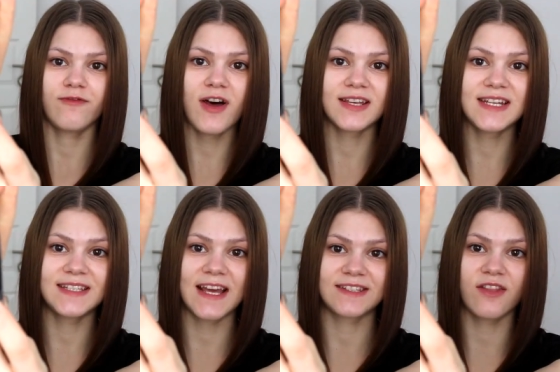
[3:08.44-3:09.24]

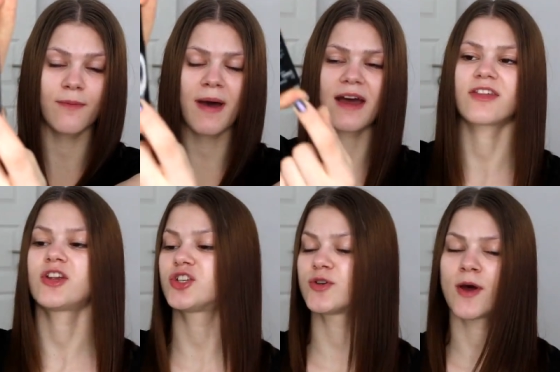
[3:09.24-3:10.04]
Firstly, it says in the back
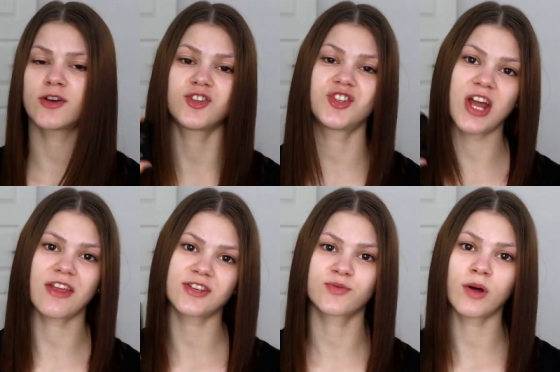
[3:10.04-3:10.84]
that you're supposed to
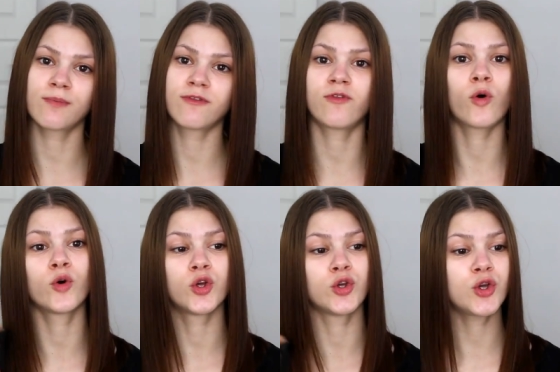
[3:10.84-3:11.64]
shake this one
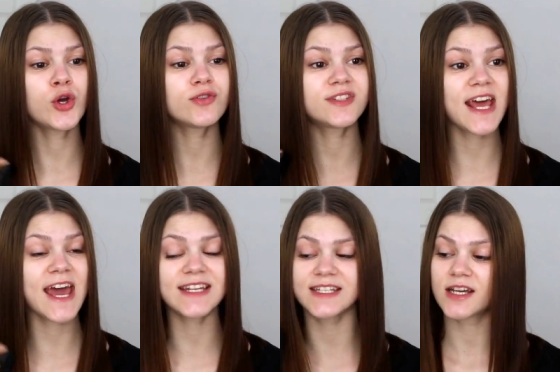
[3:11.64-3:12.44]
before you use
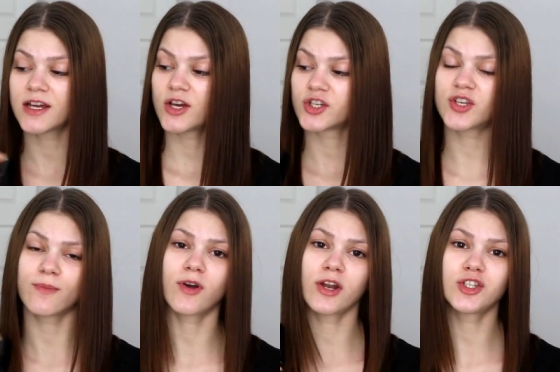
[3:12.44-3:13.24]
it. So
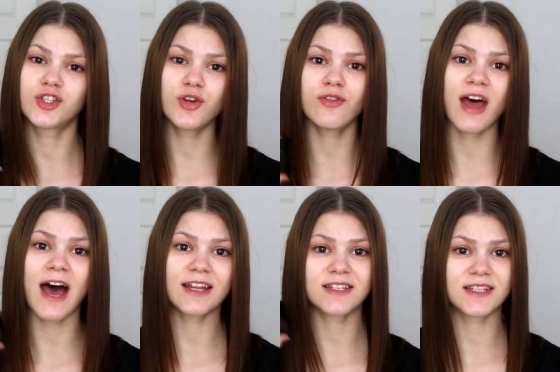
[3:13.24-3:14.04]
I'm gonna do
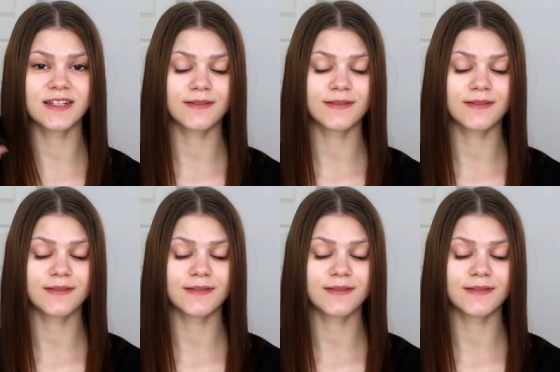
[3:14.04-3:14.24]
that.